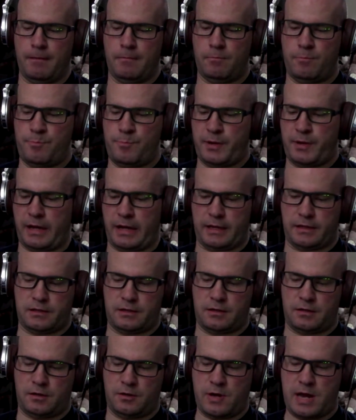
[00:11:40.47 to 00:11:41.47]
But
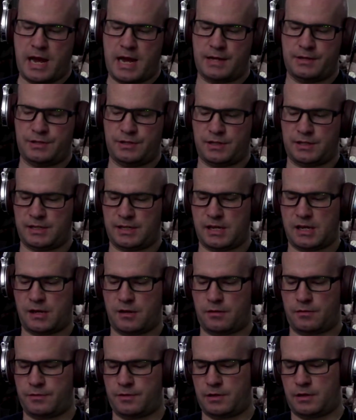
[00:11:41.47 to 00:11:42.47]
you had to tell
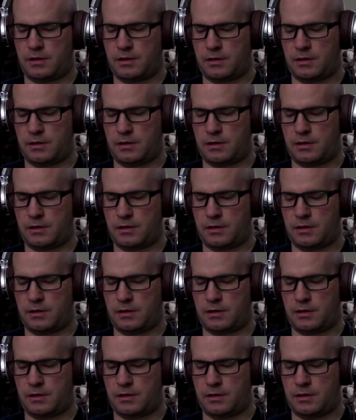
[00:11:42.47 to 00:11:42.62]
the